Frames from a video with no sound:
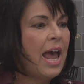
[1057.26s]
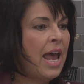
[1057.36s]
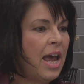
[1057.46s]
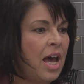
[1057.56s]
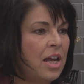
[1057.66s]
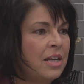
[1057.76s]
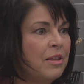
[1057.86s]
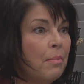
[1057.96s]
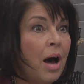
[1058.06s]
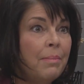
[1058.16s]
And
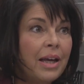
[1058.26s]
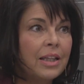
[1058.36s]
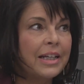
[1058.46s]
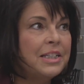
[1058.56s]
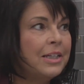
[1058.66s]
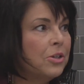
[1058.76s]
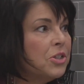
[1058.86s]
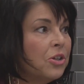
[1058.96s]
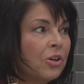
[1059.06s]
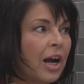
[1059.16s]
the mom had like
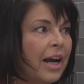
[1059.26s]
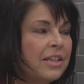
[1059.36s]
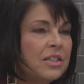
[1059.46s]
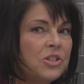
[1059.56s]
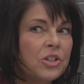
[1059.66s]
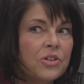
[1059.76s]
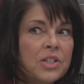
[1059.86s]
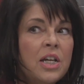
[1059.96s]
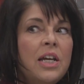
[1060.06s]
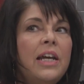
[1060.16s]
tears in her eyes, and she
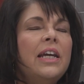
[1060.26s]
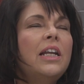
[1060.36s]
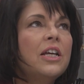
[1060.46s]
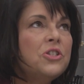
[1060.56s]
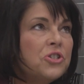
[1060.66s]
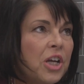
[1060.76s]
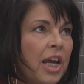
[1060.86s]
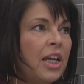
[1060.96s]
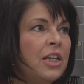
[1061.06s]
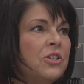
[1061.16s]
goes, "It has
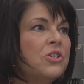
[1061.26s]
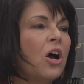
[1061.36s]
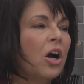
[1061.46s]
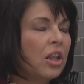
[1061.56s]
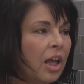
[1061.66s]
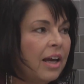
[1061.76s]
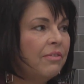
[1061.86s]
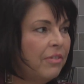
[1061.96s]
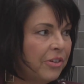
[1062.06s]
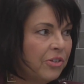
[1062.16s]
changed our
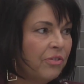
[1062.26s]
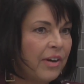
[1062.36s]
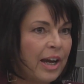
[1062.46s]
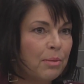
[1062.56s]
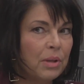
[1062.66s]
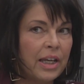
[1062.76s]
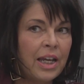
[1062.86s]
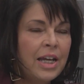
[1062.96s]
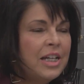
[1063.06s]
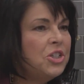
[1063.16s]
life as a
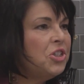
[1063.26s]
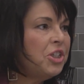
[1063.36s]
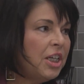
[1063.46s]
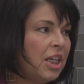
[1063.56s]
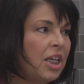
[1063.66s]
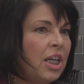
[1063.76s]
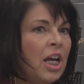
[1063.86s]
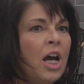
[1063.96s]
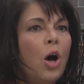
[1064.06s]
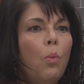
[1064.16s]
family.
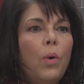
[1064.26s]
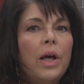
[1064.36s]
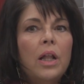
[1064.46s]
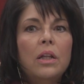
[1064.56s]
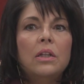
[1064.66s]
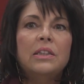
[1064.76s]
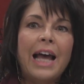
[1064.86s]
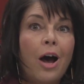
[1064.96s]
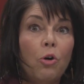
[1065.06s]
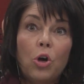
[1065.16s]
She will
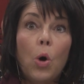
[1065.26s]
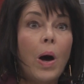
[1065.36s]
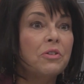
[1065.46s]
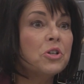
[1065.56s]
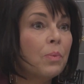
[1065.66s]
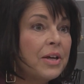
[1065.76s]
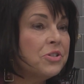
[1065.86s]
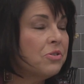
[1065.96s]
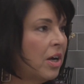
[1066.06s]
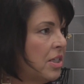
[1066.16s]
now go out to
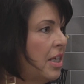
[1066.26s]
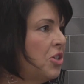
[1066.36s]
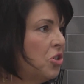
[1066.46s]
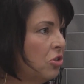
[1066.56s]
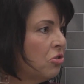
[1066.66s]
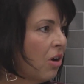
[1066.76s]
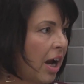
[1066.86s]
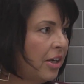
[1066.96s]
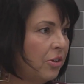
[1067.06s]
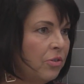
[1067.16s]
restaurants and she'll
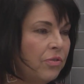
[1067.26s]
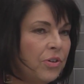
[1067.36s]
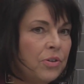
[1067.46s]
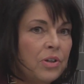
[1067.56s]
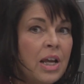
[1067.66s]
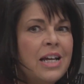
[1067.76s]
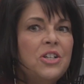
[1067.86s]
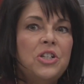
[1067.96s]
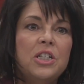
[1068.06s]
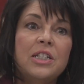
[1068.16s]
try new food.
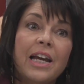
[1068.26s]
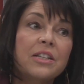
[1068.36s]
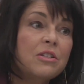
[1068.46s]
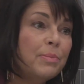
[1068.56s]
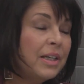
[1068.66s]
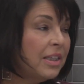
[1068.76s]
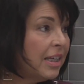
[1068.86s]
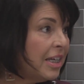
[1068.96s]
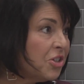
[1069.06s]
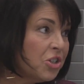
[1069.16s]
She's next to me in the
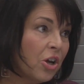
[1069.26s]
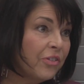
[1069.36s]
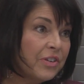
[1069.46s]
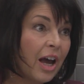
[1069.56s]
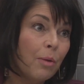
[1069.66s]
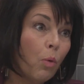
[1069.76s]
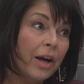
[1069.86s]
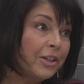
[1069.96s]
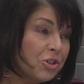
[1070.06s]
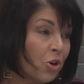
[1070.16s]
kitchen all the time
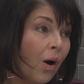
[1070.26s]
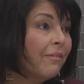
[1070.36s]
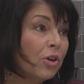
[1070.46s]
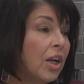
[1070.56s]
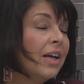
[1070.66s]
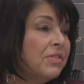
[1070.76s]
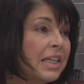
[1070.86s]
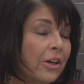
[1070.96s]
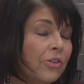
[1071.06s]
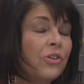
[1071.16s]
wanting to show off her knife
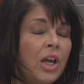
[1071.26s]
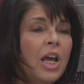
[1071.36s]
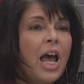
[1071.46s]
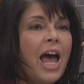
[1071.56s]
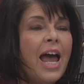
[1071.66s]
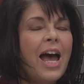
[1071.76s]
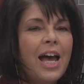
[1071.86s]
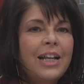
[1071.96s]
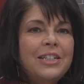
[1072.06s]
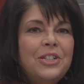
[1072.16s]
skills."
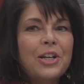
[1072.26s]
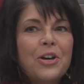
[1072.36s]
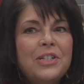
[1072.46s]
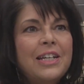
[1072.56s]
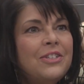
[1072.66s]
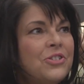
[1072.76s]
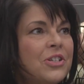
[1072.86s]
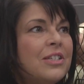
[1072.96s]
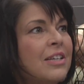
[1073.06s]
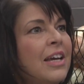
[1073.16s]
And she goes,
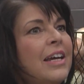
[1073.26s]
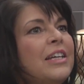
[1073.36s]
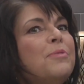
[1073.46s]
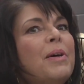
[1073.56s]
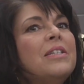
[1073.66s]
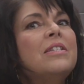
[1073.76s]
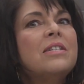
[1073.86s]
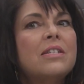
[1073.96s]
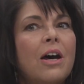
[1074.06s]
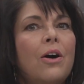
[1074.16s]
it's been
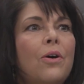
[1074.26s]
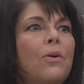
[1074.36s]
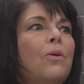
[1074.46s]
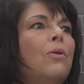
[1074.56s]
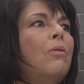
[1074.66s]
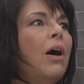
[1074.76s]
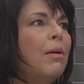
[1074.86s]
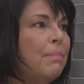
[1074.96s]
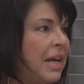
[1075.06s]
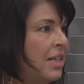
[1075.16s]
so
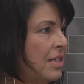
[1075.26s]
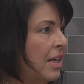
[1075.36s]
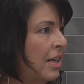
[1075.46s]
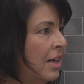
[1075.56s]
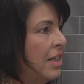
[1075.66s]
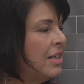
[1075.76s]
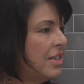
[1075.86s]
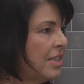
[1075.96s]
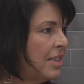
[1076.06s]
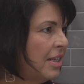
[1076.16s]
amazing
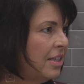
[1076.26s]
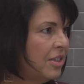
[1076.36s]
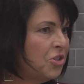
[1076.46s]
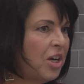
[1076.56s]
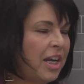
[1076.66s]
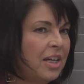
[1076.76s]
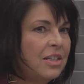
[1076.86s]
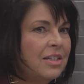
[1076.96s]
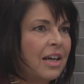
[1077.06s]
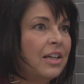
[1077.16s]
to see the
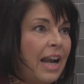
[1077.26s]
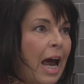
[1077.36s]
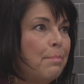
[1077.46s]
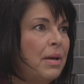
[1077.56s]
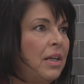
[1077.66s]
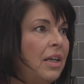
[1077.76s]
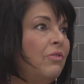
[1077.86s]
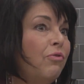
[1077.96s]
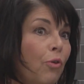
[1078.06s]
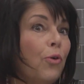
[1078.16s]
change that could happen
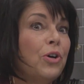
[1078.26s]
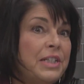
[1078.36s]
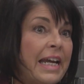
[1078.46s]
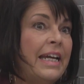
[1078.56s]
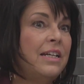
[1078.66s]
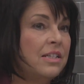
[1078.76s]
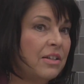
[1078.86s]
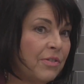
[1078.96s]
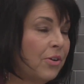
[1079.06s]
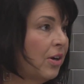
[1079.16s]
in 4 days
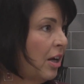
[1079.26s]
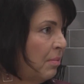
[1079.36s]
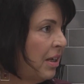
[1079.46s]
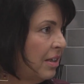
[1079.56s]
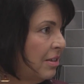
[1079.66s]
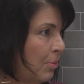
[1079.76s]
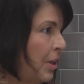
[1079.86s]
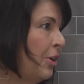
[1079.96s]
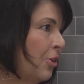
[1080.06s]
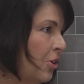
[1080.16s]
of her coming to one of your